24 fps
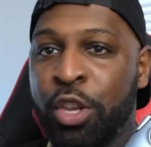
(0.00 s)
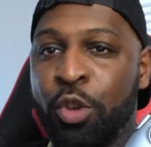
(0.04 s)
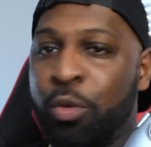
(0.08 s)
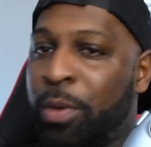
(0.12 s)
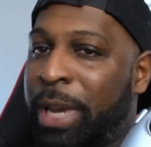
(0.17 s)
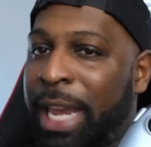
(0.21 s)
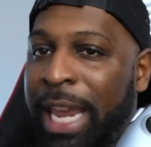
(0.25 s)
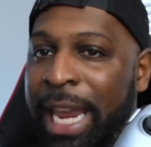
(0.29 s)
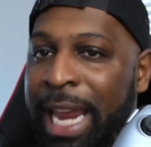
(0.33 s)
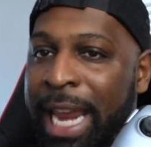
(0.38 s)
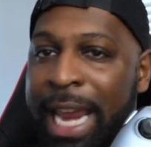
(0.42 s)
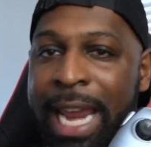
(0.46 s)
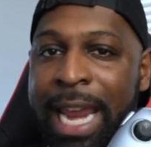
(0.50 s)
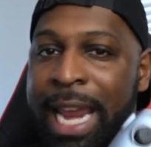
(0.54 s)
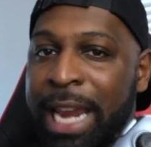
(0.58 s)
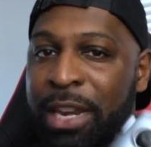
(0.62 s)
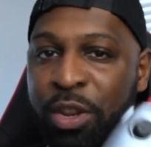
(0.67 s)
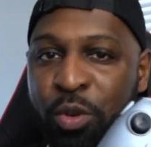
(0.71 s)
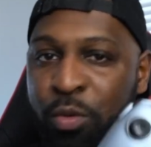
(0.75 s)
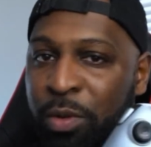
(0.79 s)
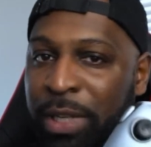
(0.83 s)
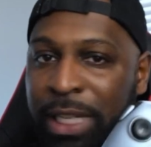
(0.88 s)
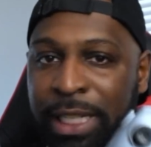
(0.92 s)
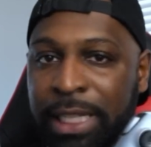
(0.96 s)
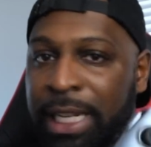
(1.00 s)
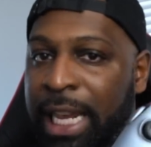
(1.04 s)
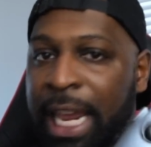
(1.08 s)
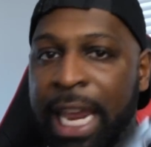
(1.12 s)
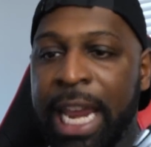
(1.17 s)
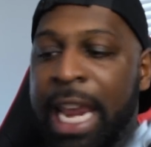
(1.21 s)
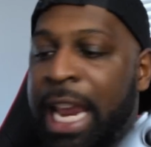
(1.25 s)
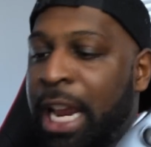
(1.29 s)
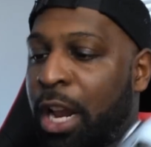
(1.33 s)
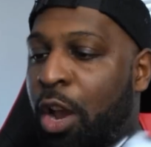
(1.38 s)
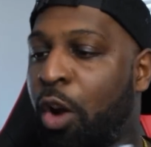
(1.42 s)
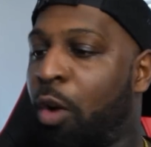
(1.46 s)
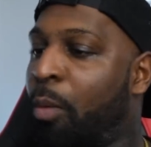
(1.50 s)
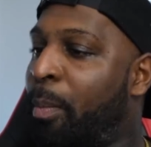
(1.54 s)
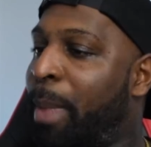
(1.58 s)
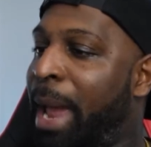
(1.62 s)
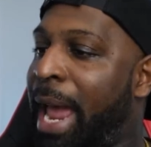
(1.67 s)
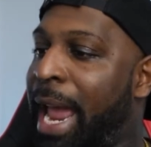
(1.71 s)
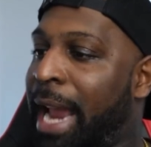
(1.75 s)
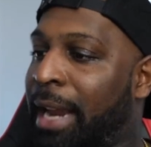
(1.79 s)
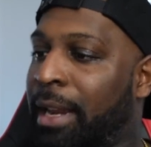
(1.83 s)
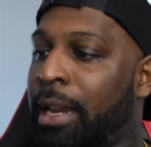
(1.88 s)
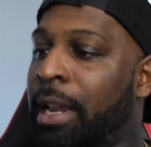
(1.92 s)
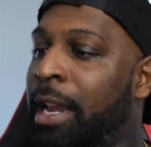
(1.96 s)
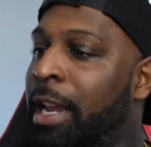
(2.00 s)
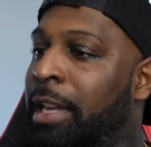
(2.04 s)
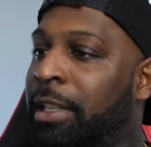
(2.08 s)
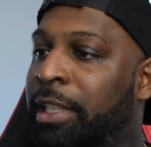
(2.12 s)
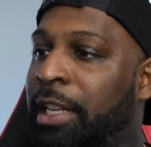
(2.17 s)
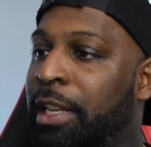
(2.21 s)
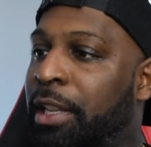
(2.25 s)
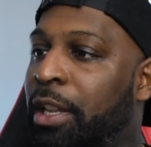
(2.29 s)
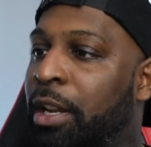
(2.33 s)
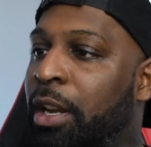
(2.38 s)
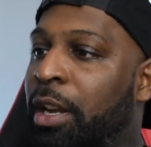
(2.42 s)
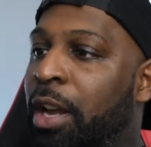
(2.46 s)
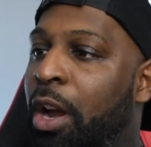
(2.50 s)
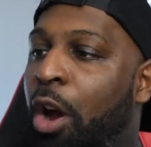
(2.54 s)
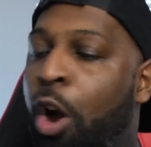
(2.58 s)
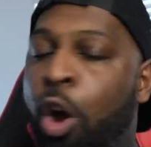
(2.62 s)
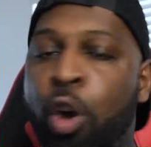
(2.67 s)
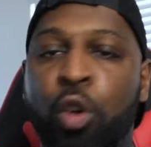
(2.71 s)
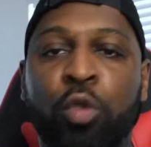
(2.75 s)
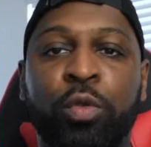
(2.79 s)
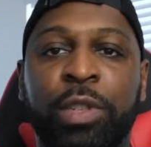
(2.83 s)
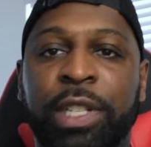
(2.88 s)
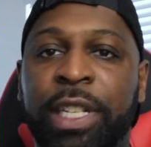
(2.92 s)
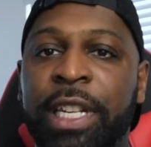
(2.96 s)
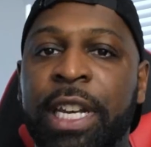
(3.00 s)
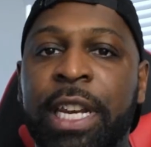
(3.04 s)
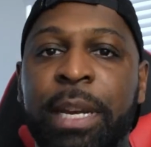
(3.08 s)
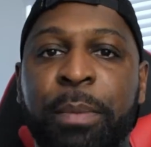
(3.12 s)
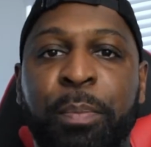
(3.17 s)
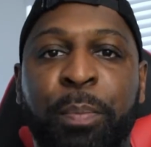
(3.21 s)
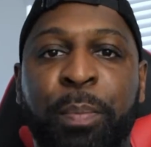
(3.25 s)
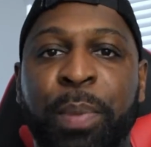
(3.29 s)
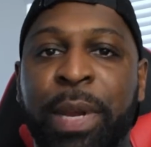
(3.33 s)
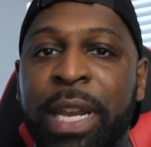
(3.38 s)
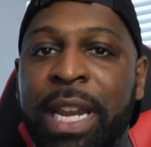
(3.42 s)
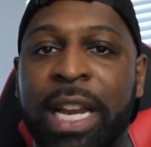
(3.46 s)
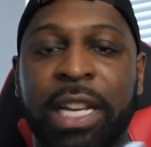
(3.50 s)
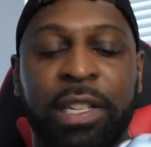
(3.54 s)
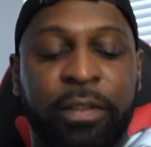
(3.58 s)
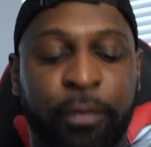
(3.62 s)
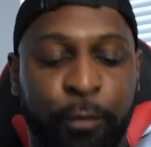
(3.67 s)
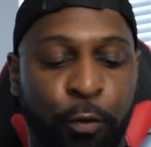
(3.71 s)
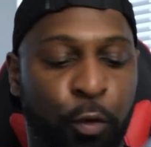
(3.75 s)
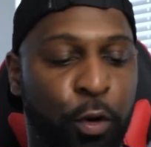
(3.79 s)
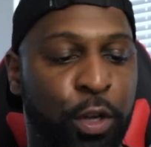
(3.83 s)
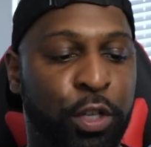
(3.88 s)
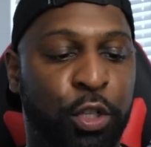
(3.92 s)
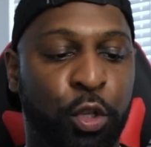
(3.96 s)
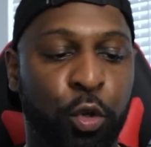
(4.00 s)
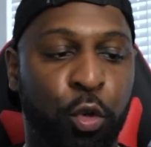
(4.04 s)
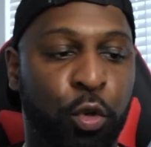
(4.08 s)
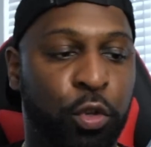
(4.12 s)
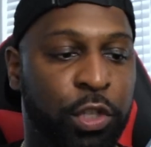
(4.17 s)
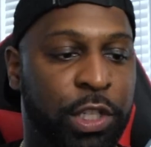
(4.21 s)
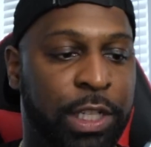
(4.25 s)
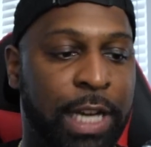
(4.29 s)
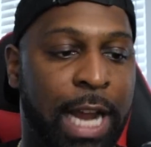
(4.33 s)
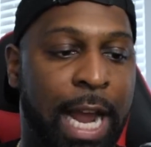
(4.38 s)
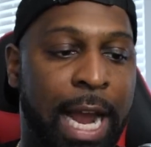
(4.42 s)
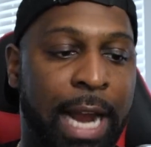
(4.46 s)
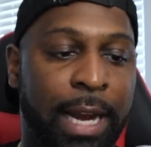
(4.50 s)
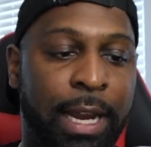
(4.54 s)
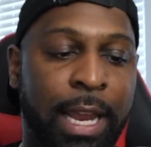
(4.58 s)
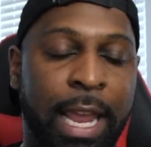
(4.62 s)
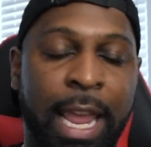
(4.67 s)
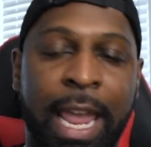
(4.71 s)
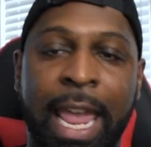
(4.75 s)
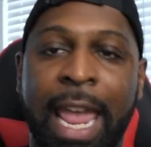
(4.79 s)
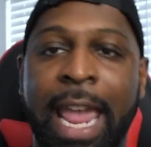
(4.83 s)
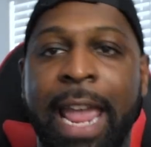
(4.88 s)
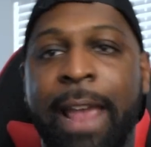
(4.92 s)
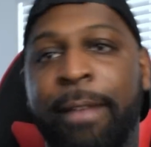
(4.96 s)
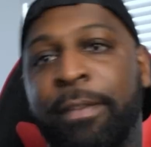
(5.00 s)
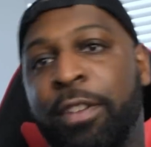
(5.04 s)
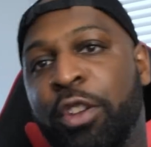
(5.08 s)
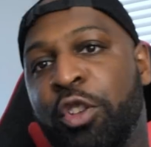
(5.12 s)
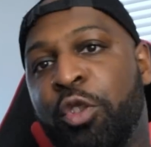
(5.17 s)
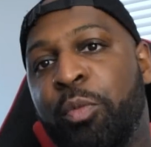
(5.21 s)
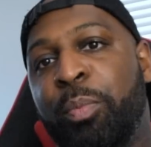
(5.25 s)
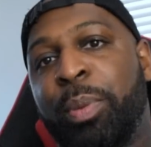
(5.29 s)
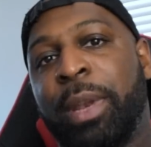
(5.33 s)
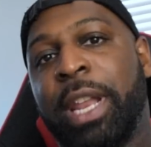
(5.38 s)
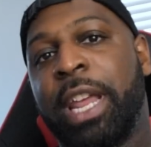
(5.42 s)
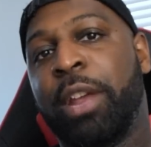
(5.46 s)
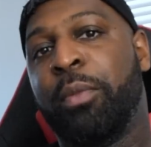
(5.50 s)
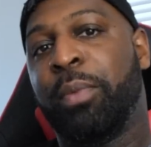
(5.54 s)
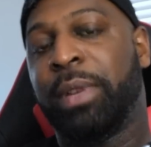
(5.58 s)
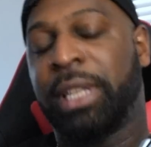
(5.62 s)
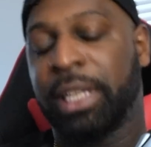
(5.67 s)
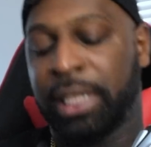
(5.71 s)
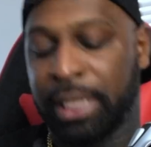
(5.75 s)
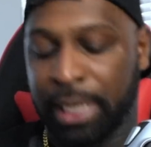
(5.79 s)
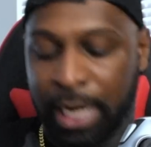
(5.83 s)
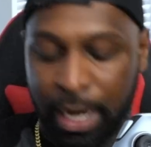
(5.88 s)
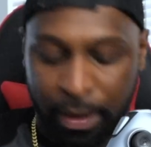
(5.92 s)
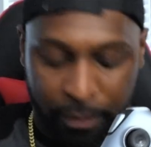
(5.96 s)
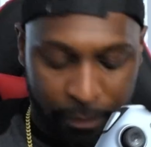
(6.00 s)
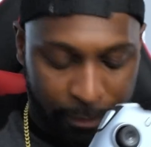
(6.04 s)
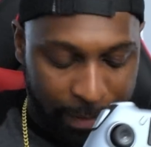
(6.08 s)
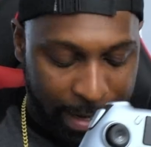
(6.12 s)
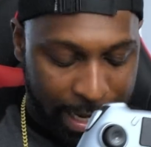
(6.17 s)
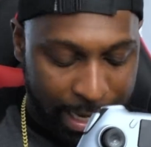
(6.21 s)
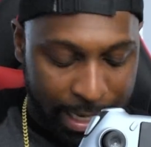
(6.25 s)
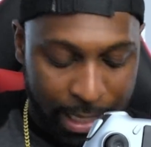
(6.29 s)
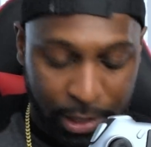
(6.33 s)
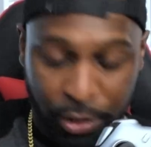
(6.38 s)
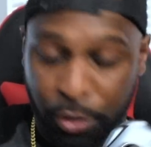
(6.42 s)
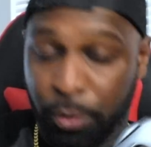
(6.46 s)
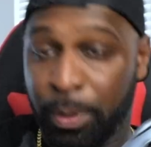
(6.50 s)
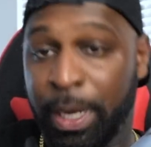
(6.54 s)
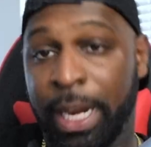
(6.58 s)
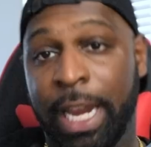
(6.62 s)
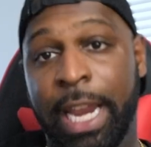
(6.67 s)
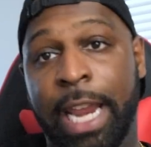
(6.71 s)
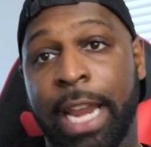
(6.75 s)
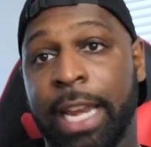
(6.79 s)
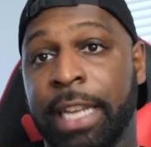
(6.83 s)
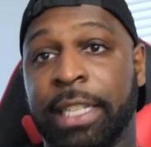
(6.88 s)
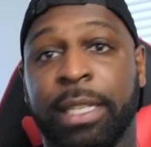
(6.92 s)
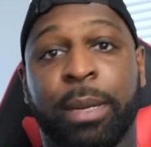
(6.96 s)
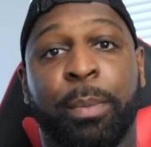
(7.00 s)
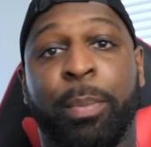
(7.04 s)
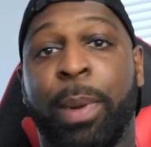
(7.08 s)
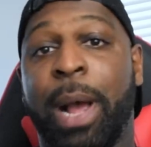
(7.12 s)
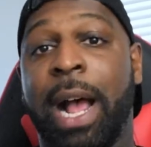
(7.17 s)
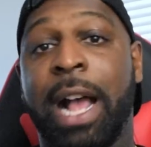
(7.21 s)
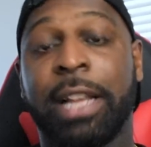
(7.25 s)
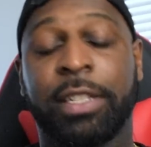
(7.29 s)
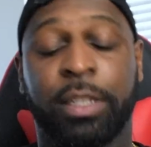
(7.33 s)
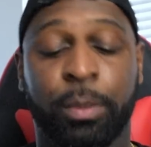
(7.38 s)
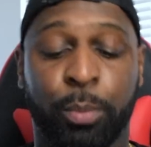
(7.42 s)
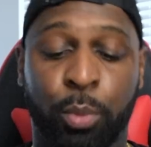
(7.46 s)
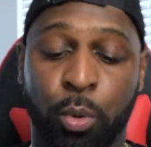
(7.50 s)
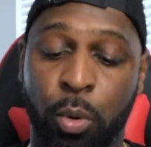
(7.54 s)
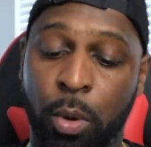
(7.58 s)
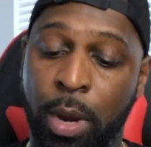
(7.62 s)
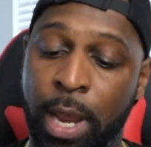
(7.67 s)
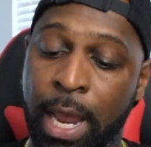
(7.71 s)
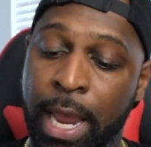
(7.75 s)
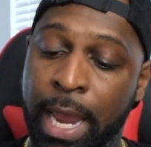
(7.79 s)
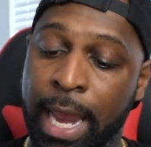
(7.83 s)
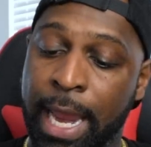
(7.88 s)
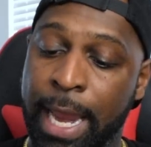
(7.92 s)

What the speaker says: You can't. You just can't go back to the OG PS4 DualShock after you play with the Scuf Vantage. You can't. It's impossible.